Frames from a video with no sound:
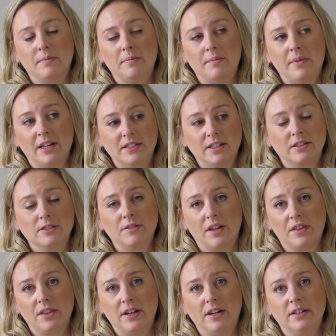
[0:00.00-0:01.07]
makes it so
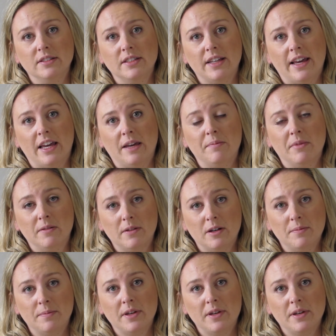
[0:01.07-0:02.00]
that there's a minimum